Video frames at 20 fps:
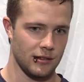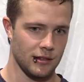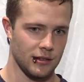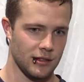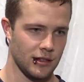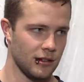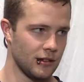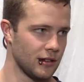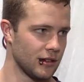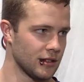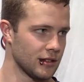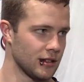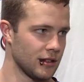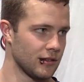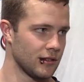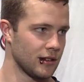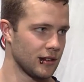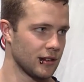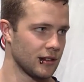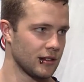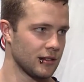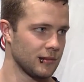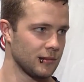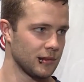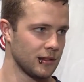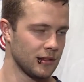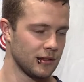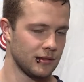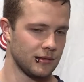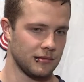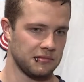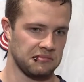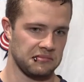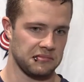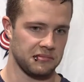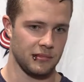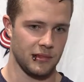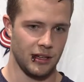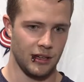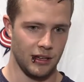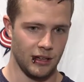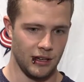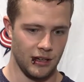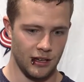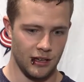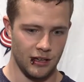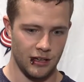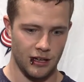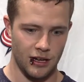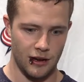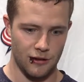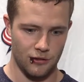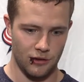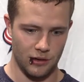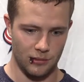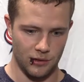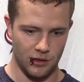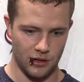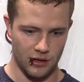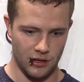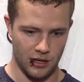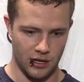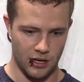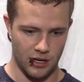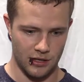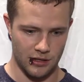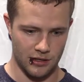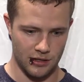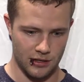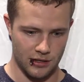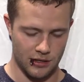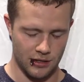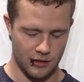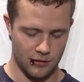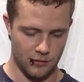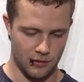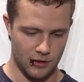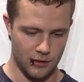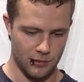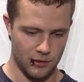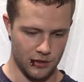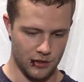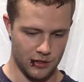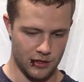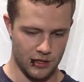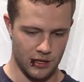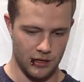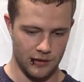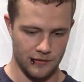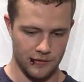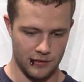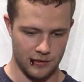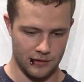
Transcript: That's how it is every year. I mean, you can't worry about other guys; you just got to worry about yourself.